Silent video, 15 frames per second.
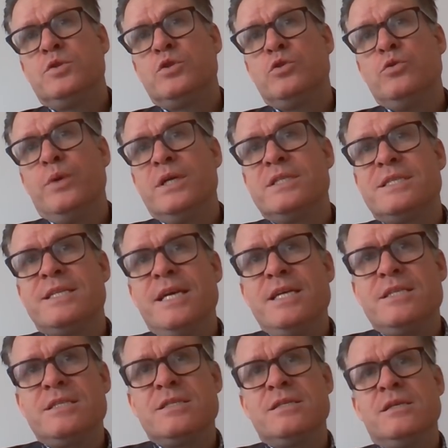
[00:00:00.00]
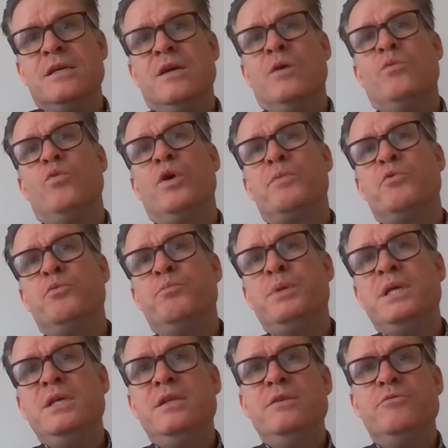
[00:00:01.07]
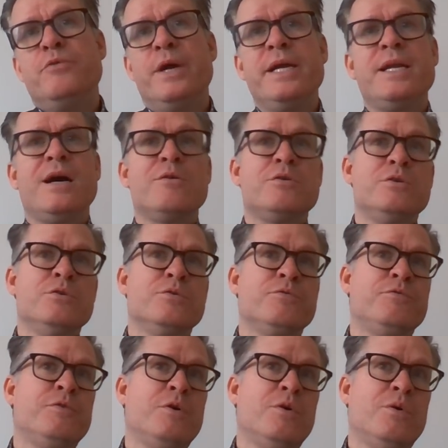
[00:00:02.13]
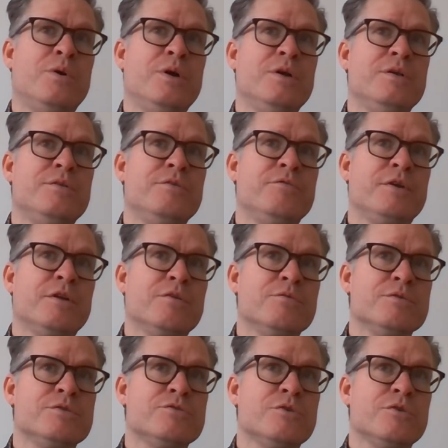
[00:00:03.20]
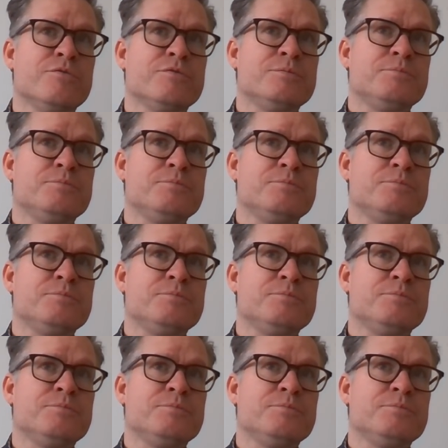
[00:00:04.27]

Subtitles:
to assess what would be the rate outlook for the Federal Reserve.